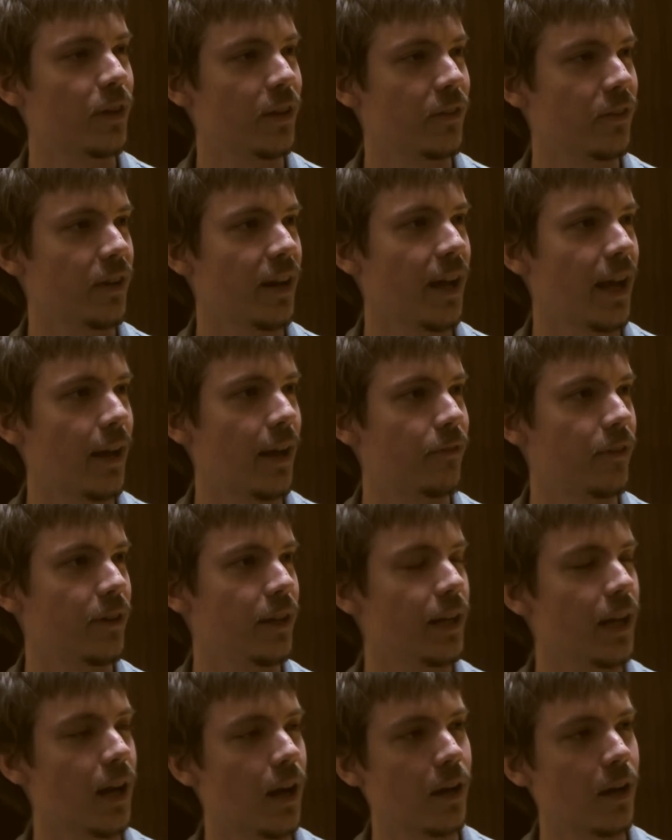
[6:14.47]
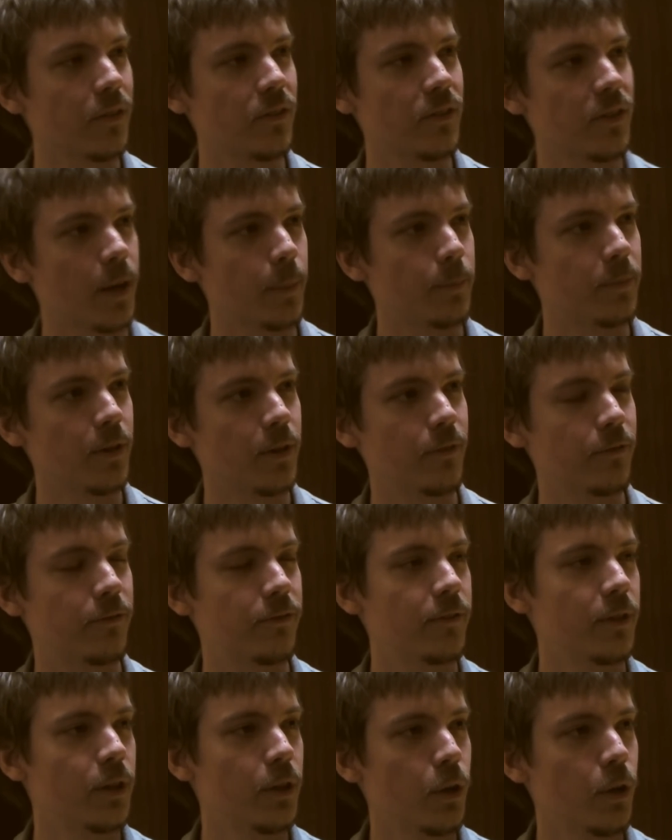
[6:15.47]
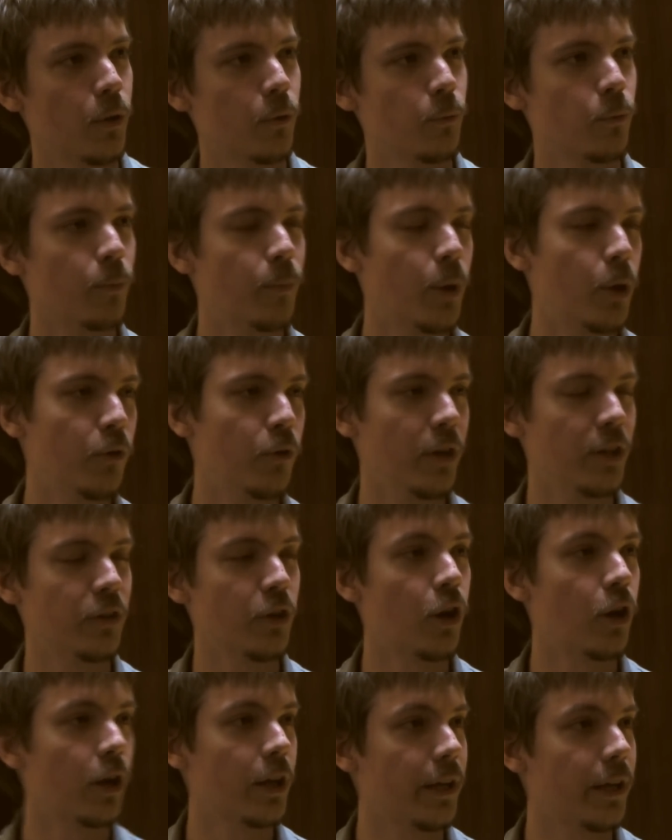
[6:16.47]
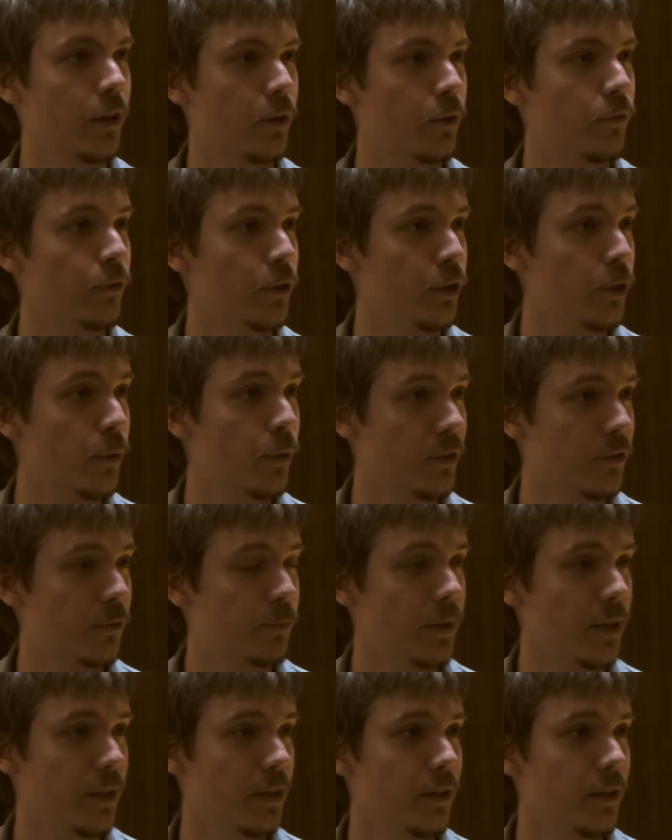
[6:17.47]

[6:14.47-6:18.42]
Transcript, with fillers: doesn't have any concept of remotely talking over USB.